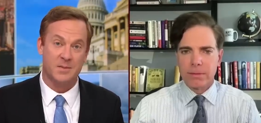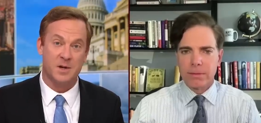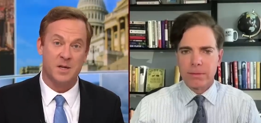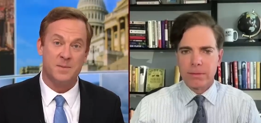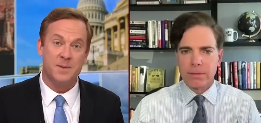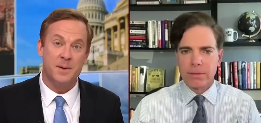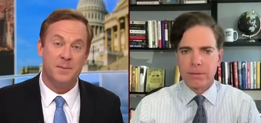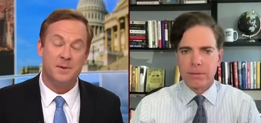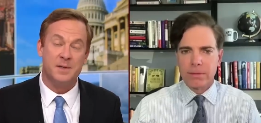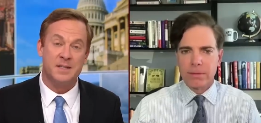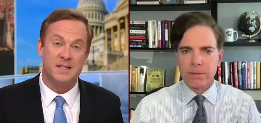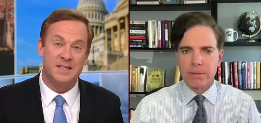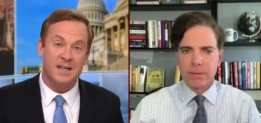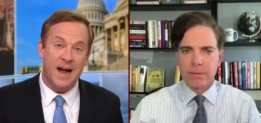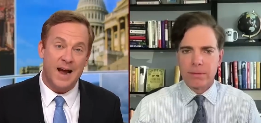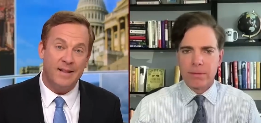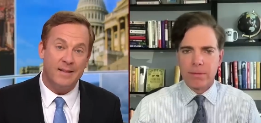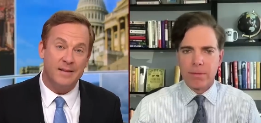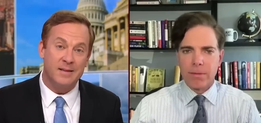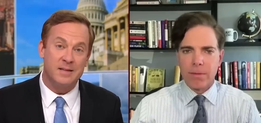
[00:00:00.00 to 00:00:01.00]
Speaker 1: He's been able to
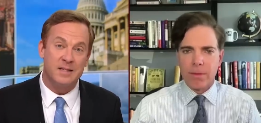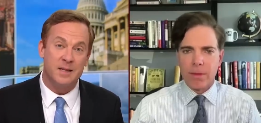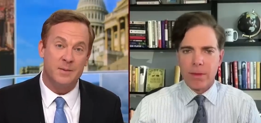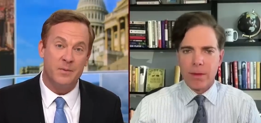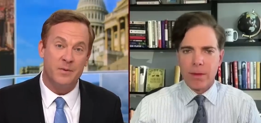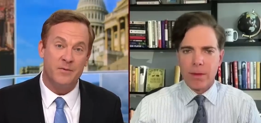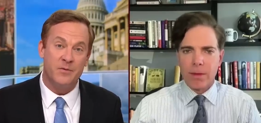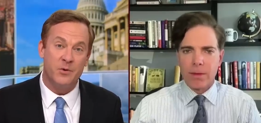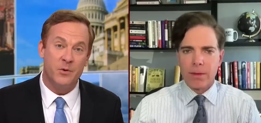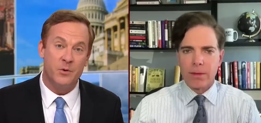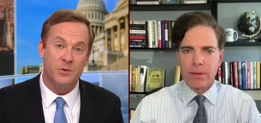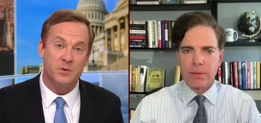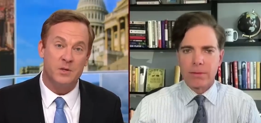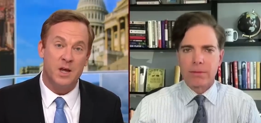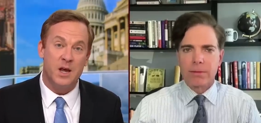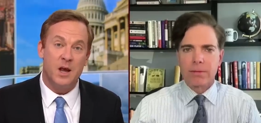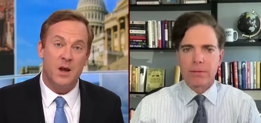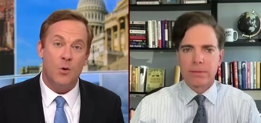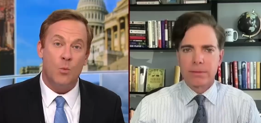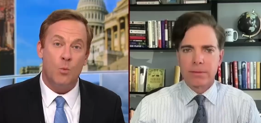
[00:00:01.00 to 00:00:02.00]
silence some of
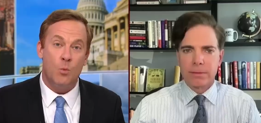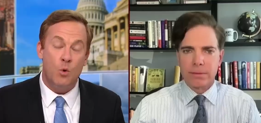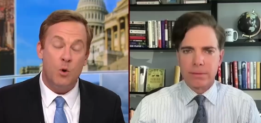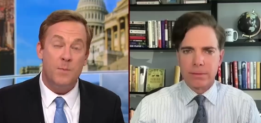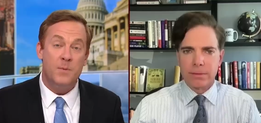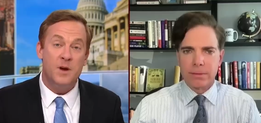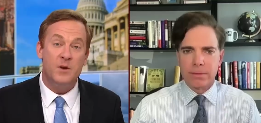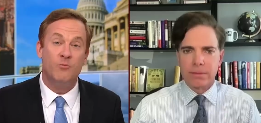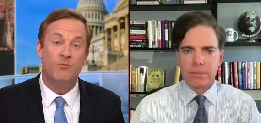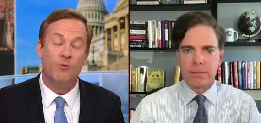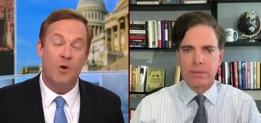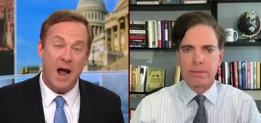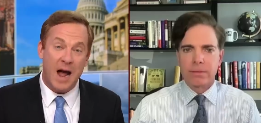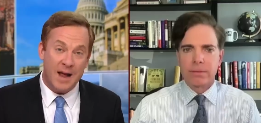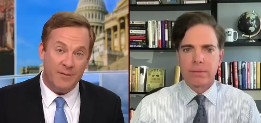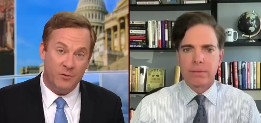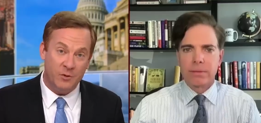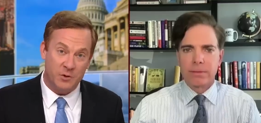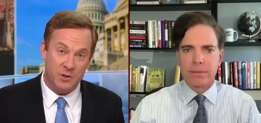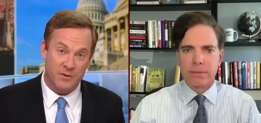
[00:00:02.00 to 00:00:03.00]
those would-be
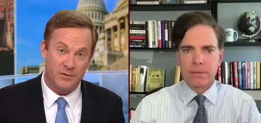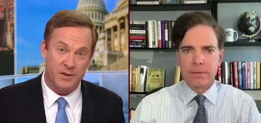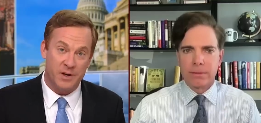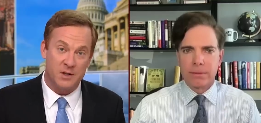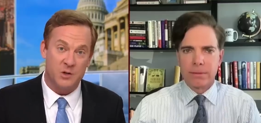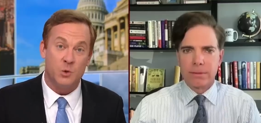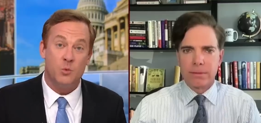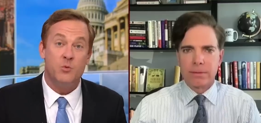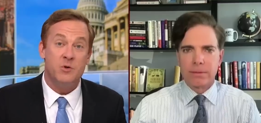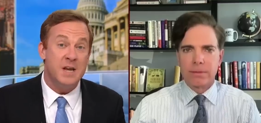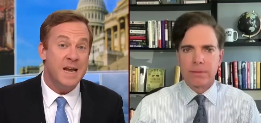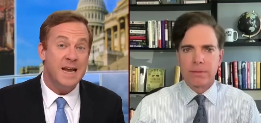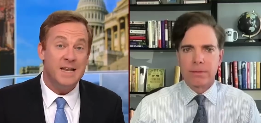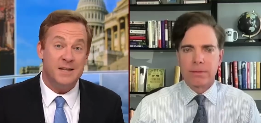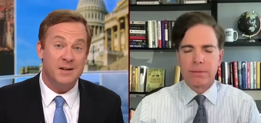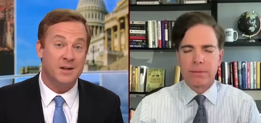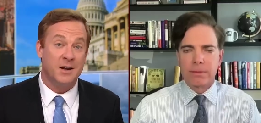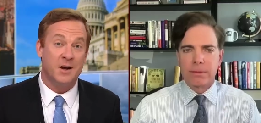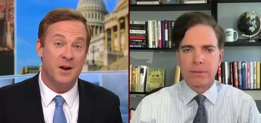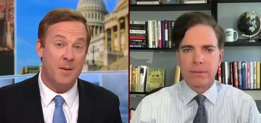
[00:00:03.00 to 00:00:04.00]
rivals of his who need
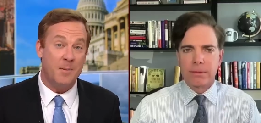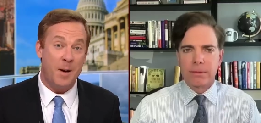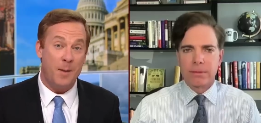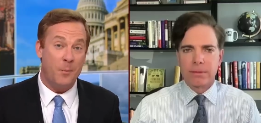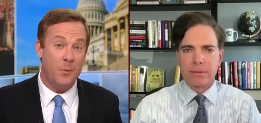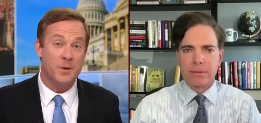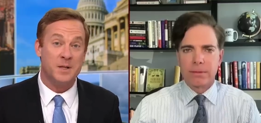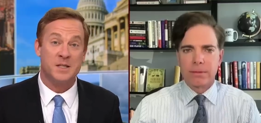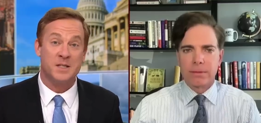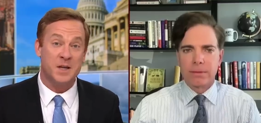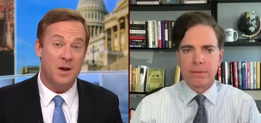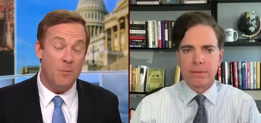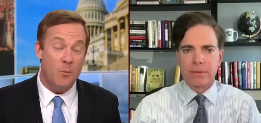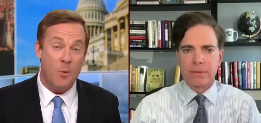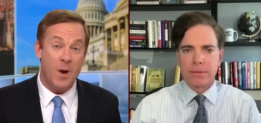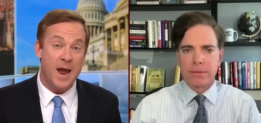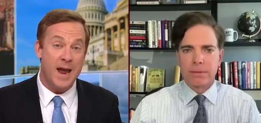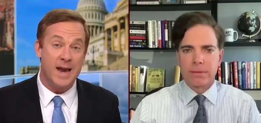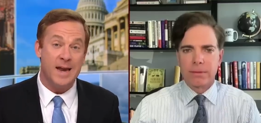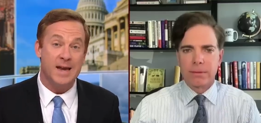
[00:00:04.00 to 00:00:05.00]
to come up with some
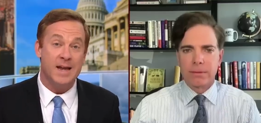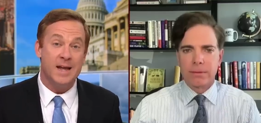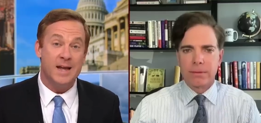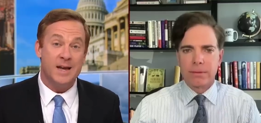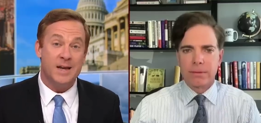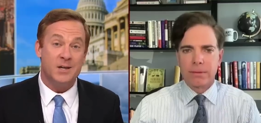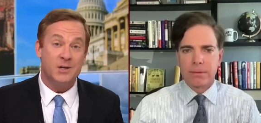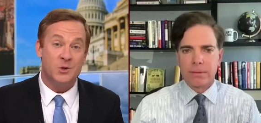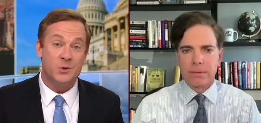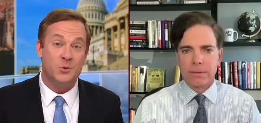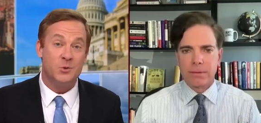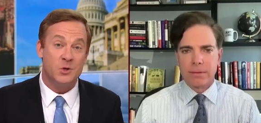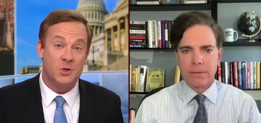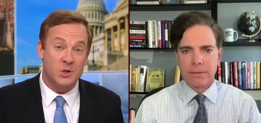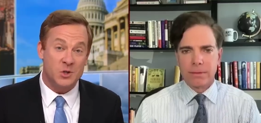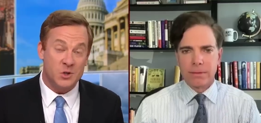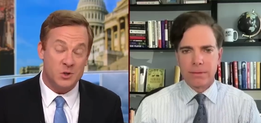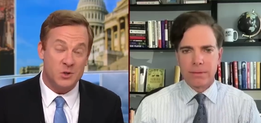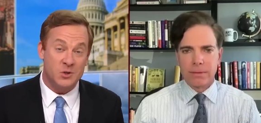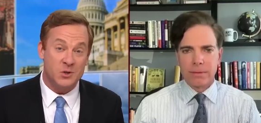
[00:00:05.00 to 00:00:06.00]
way to,
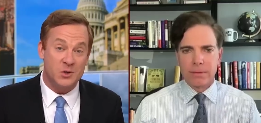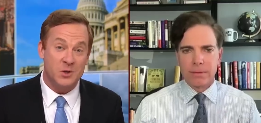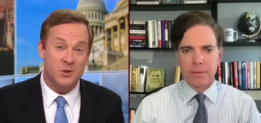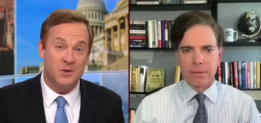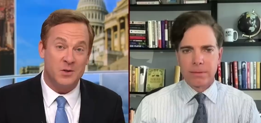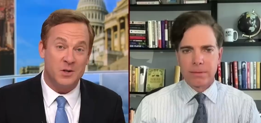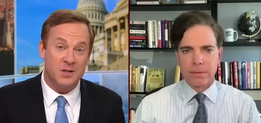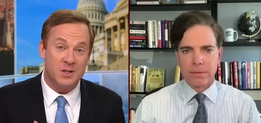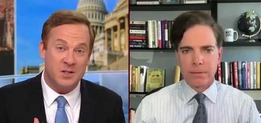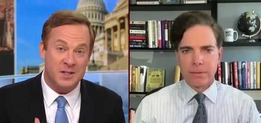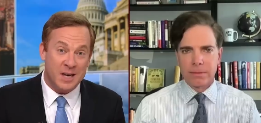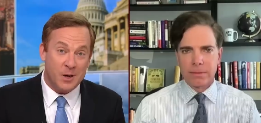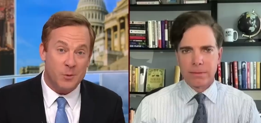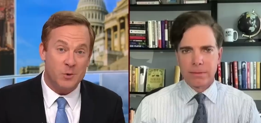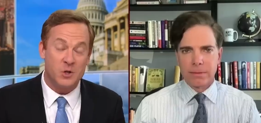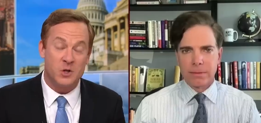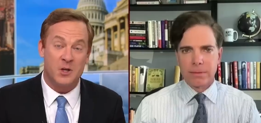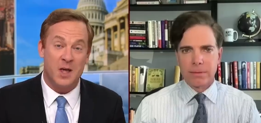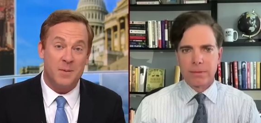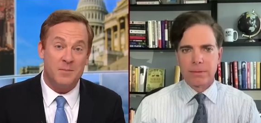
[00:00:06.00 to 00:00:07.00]
dis- to, to
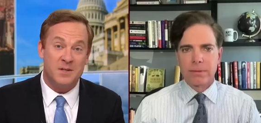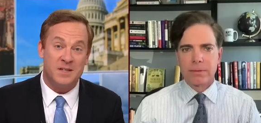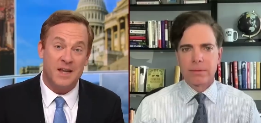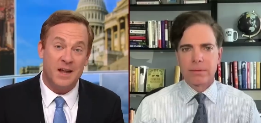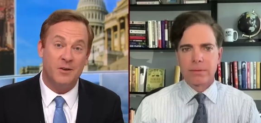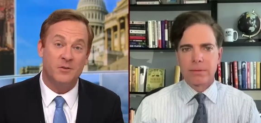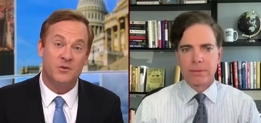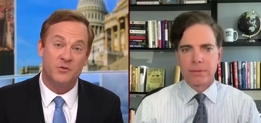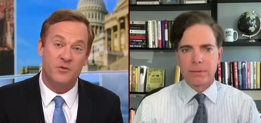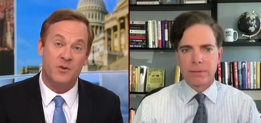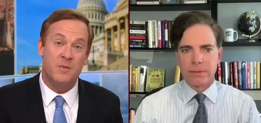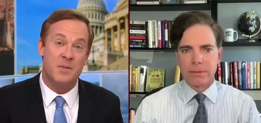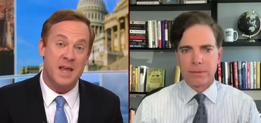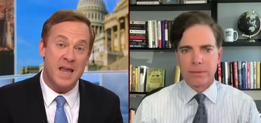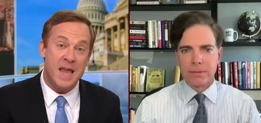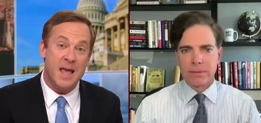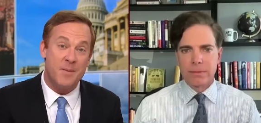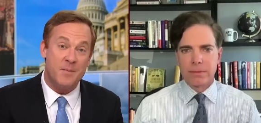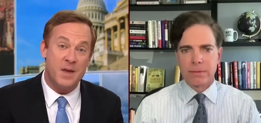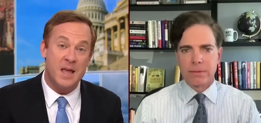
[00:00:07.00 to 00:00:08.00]
distinguish themselves from
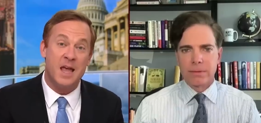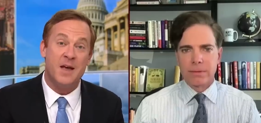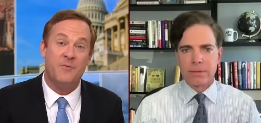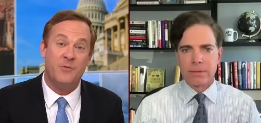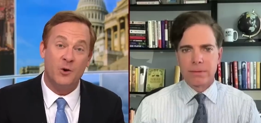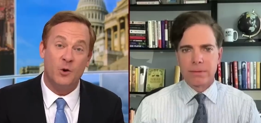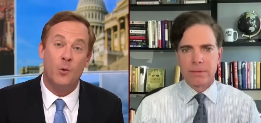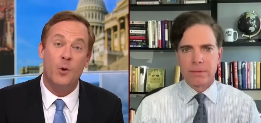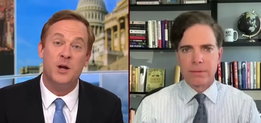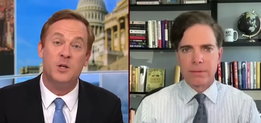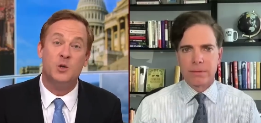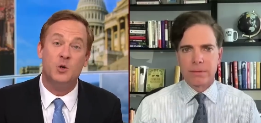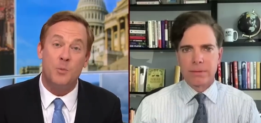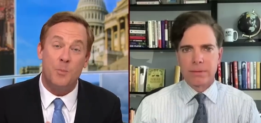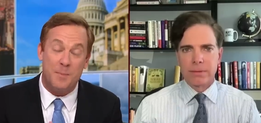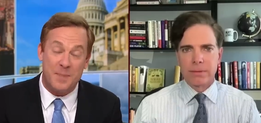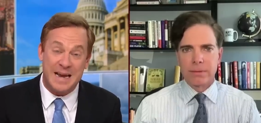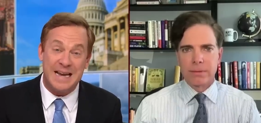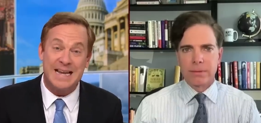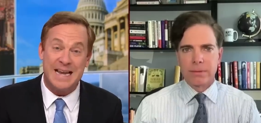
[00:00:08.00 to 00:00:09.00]
him if they're going to
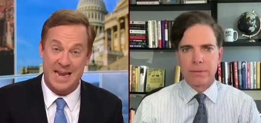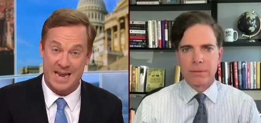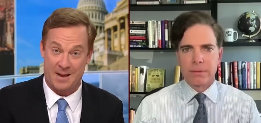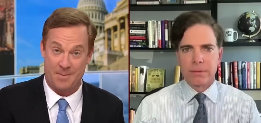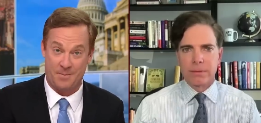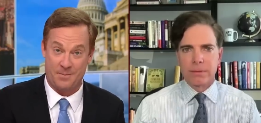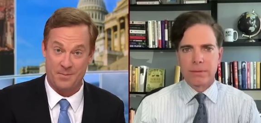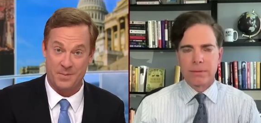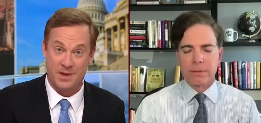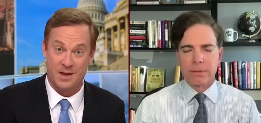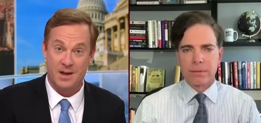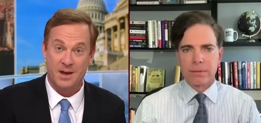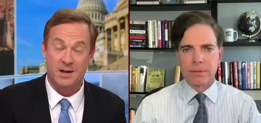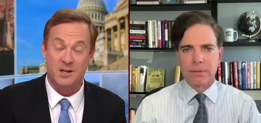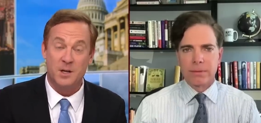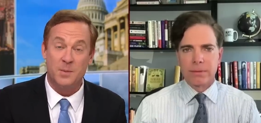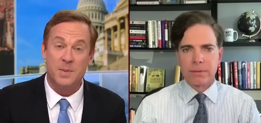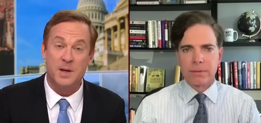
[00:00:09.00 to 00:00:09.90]
beat him to